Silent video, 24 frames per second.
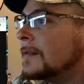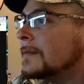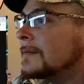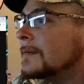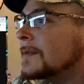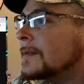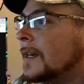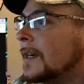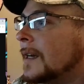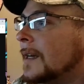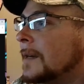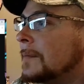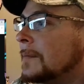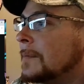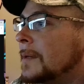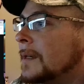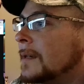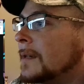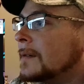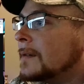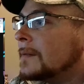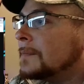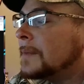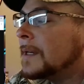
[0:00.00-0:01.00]
okay, and be
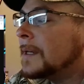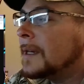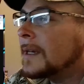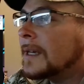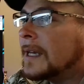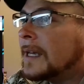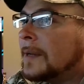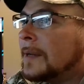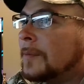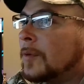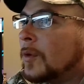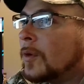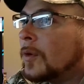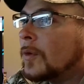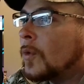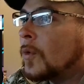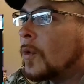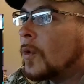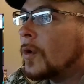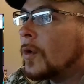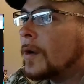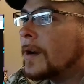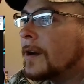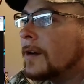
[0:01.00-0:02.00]
a keyboard
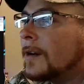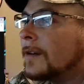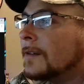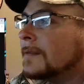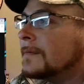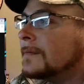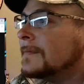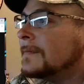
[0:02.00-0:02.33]
warrior.